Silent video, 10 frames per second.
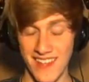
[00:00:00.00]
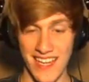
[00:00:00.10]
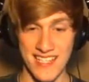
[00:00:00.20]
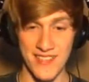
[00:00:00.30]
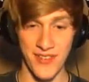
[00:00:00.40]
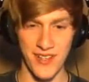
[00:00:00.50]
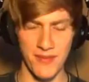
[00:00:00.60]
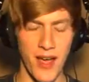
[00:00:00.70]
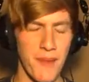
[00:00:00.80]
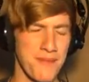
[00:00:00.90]
That's fun.
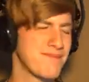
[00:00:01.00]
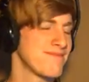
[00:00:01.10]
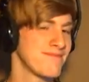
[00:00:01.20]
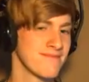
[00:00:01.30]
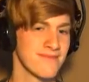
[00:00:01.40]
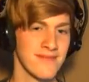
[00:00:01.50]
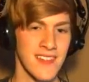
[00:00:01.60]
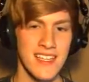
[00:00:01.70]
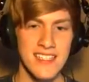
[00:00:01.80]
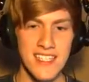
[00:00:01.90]
Oh,
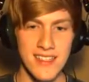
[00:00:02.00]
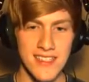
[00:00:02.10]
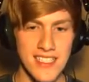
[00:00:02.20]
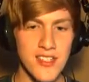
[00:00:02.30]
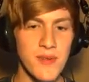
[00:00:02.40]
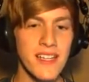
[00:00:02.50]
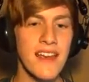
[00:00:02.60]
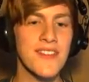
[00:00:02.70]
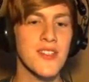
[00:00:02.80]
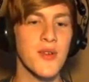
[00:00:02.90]
did you really
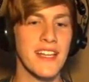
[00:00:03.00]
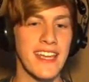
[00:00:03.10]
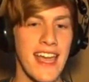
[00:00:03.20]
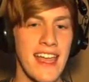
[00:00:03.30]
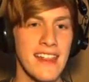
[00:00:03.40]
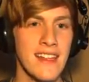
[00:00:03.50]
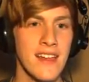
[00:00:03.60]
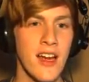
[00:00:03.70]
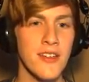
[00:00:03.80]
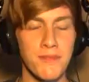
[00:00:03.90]
have to do it again?
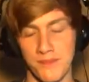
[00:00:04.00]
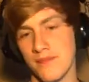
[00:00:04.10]
Are you?